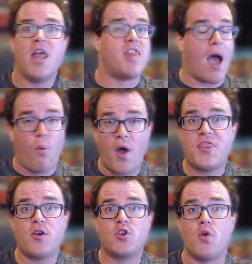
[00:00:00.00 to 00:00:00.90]
that what
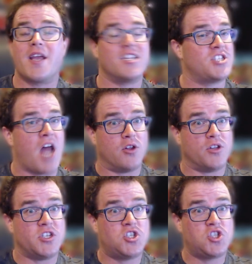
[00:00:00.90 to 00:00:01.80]
they're doing is not
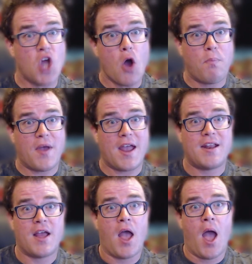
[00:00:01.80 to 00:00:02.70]
only stupid,